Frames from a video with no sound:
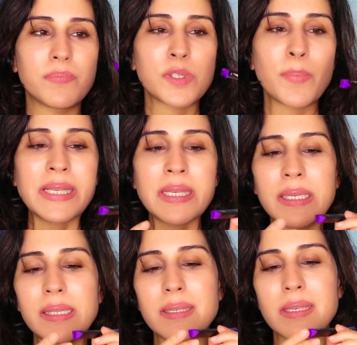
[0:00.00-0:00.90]
So
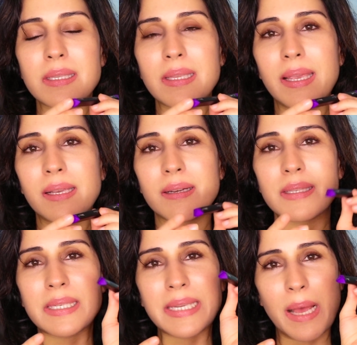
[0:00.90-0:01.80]
basically this is like a
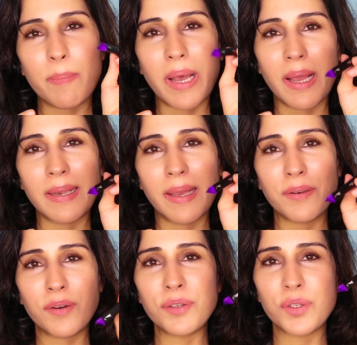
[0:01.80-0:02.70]
stamp
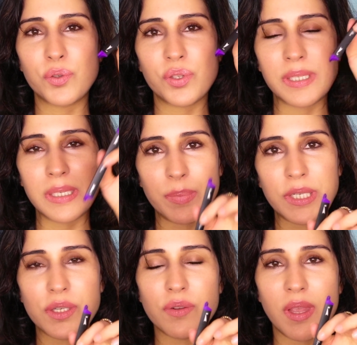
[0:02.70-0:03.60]
eyeliner. You just dip
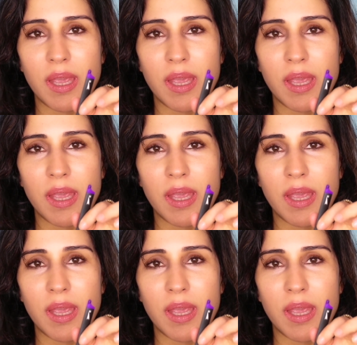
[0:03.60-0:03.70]
it into the